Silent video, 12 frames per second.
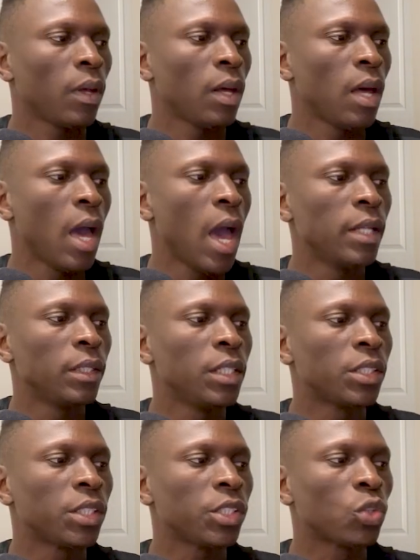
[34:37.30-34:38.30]
And
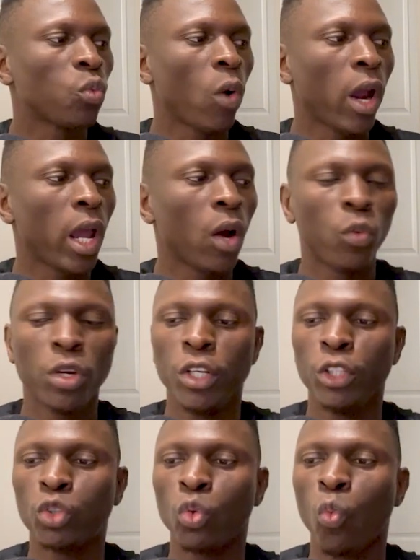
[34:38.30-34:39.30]
this is where we
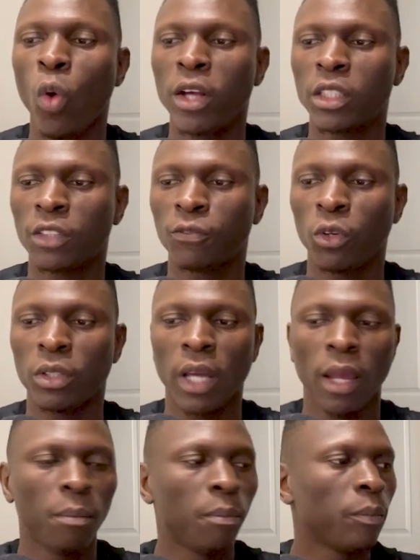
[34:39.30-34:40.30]
need to wait for
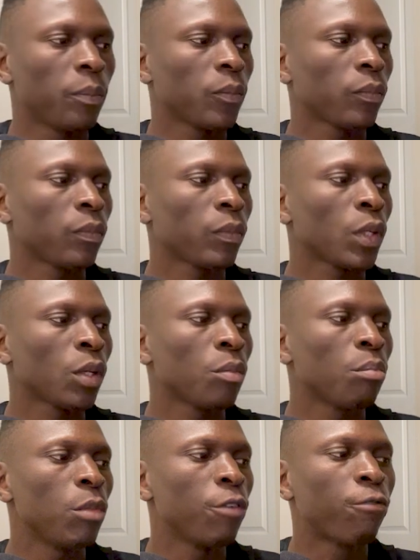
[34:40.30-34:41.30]
them.
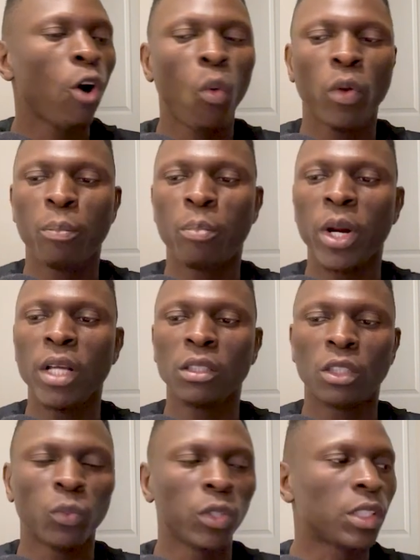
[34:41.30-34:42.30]
Before we print,
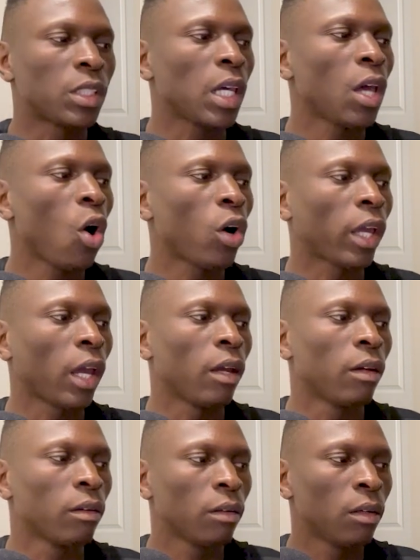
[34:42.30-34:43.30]
we say,
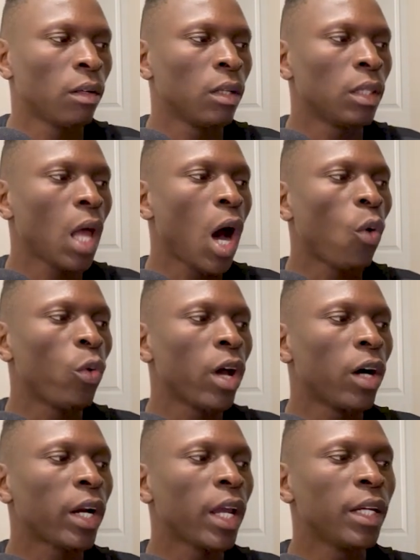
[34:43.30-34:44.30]
okay, now we are
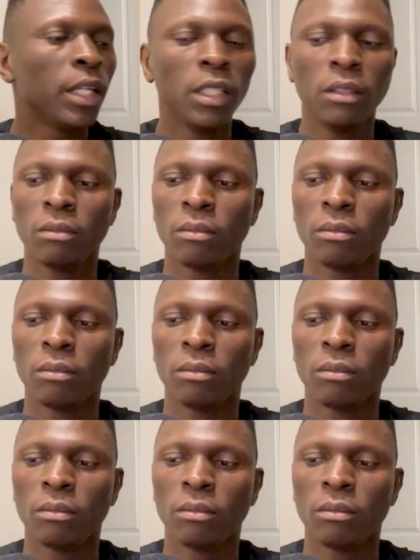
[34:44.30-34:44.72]
ready.